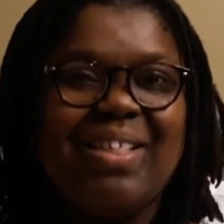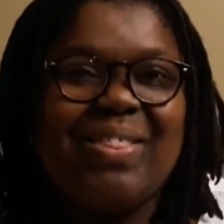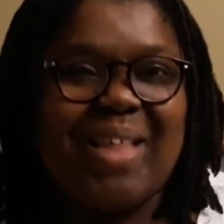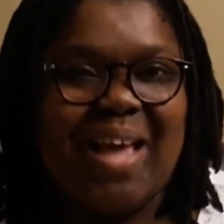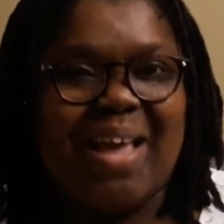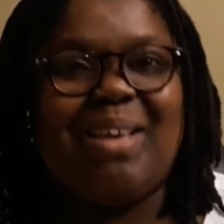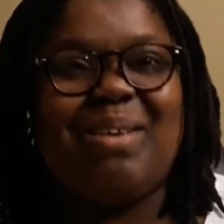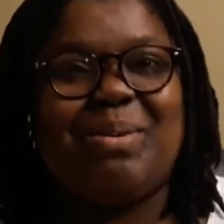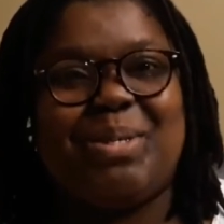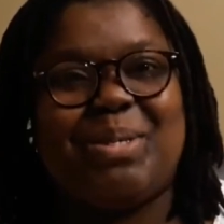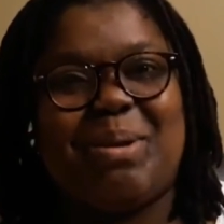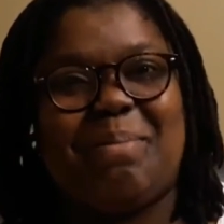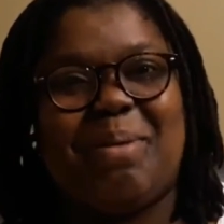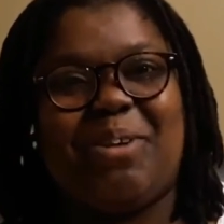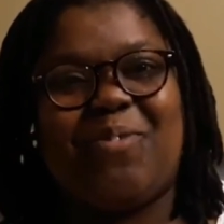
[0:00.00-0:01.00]
Thank you
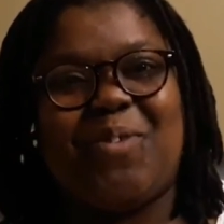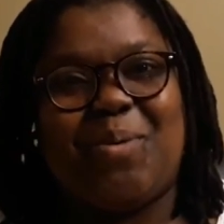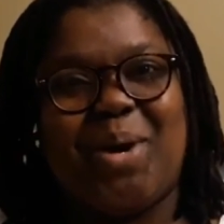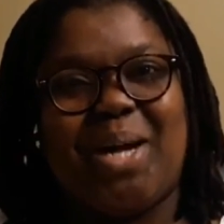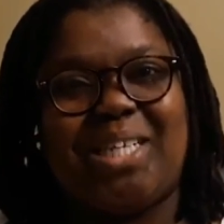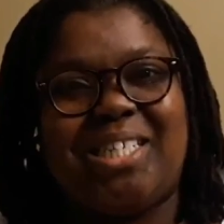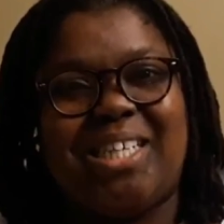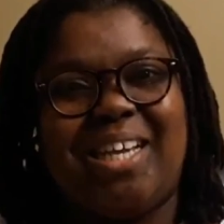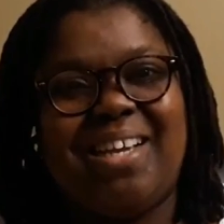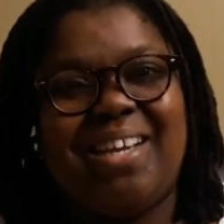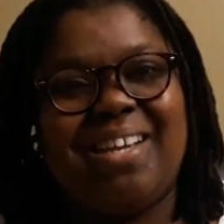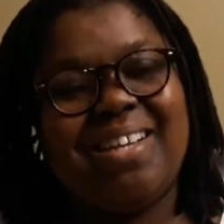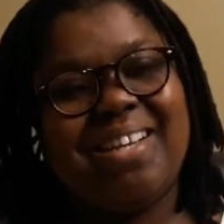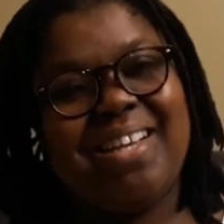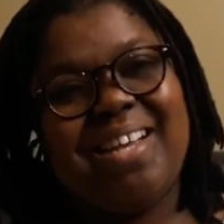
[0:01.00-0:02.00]
so much for watching.